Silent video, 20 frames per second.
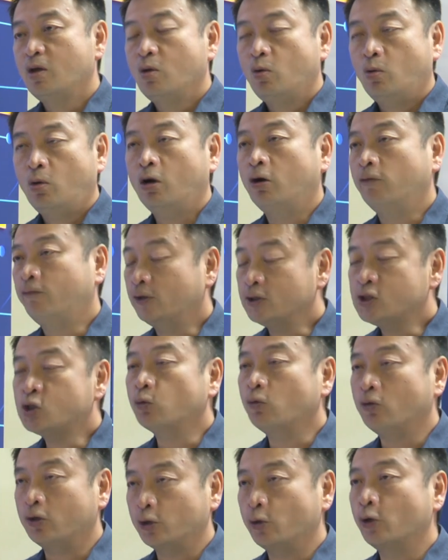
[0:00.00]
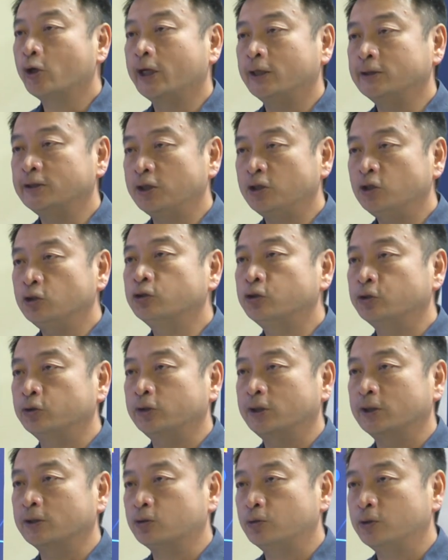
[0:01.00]
Well, first of all, it will continue to
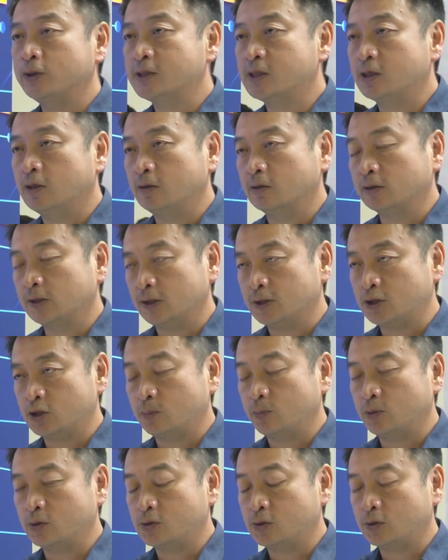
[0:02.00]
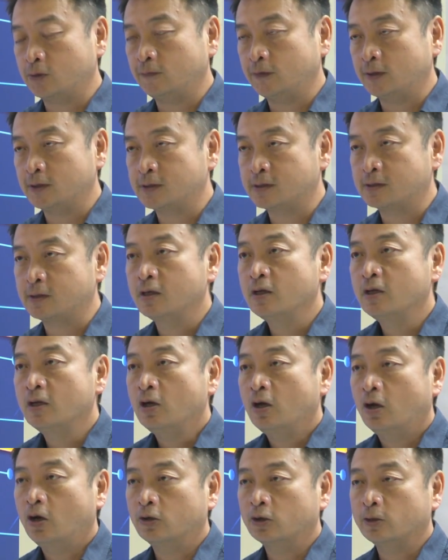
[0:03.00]
increase our customer service
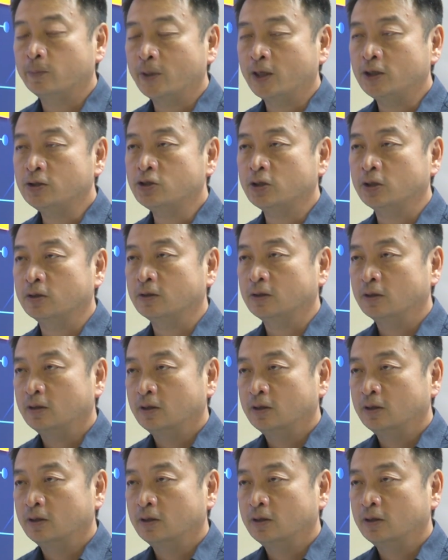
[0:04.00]
automation